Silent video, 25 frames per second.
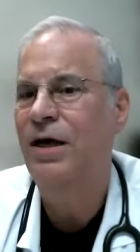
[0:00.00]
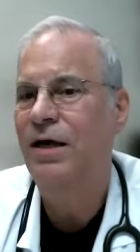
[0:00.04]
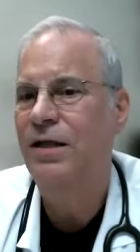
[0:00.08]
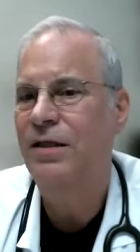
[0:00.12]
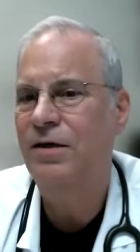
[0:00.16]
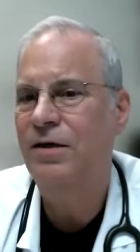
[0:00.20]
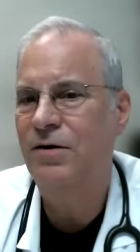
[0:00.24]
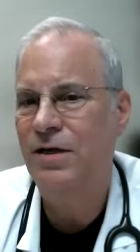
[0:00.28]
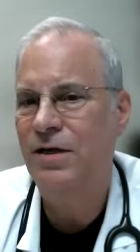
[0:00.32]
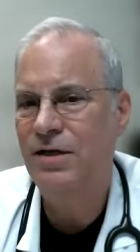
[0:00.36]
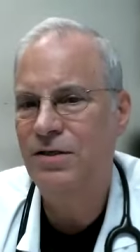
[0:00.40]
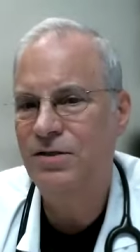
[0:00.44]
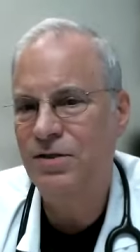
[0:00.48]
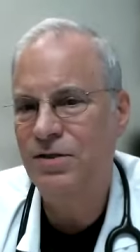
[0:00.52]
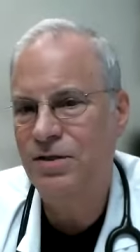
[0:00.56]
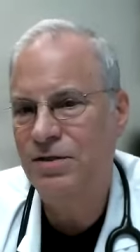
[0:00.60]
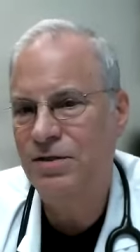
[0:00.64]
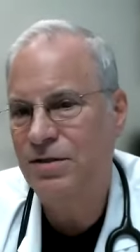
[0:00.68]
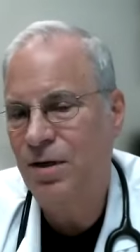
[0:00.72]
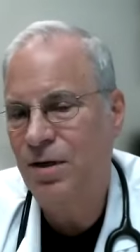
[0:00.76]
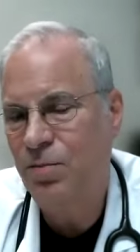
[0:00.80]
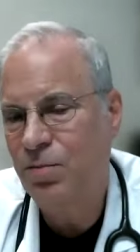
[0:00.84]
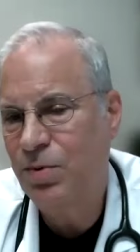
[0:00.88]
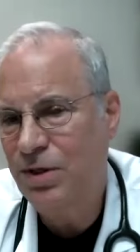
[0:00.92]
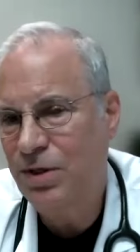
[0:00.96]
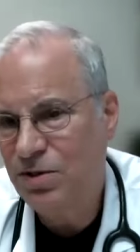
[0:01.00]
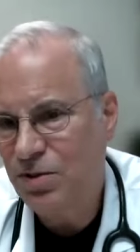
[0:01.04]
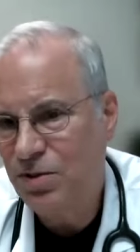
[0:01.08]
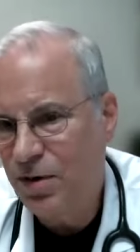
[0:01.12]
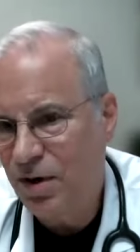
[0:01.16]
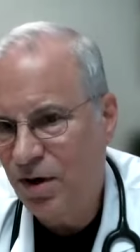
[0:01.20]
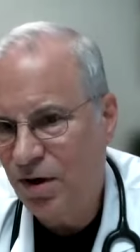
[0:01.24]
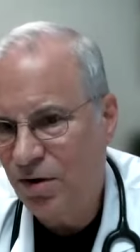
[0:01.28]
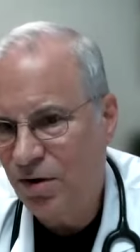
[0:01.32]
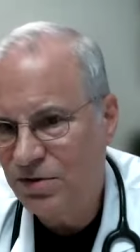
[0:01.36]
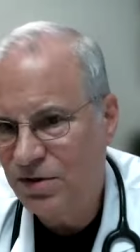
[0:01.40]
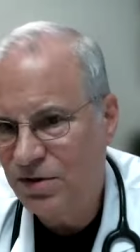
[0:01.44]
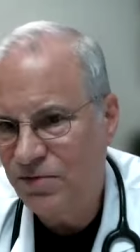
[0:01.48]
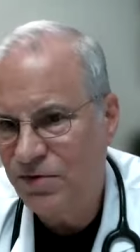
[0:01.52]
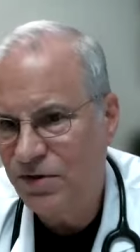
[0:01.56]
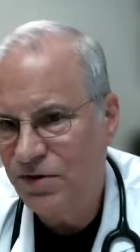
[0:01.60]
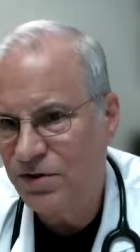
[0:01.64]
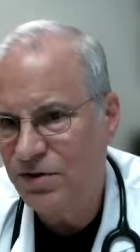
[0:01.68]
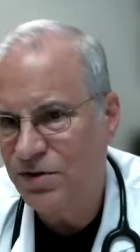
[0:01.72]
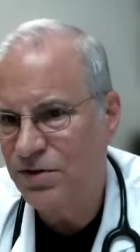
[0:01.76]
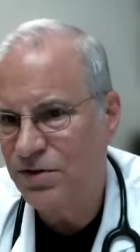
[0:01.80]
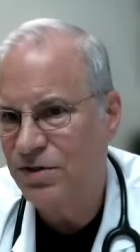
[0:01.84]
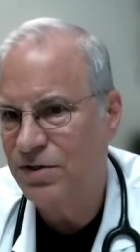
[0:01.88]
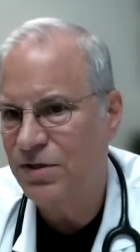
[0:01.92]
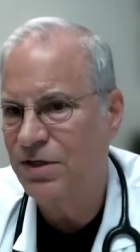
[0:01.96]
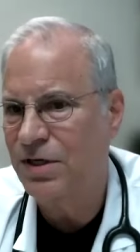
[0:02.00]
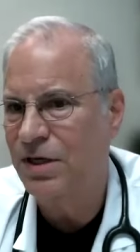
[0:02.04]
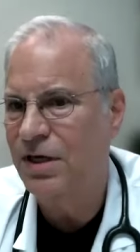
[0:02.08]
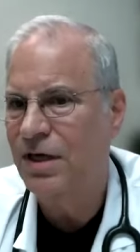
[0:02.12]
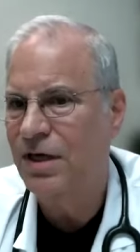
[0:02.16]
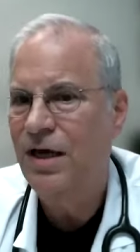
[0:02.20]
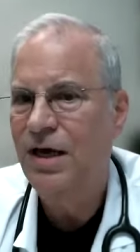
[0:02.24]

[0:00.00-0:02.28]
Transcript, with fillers: There isn't a B twelve deficiency.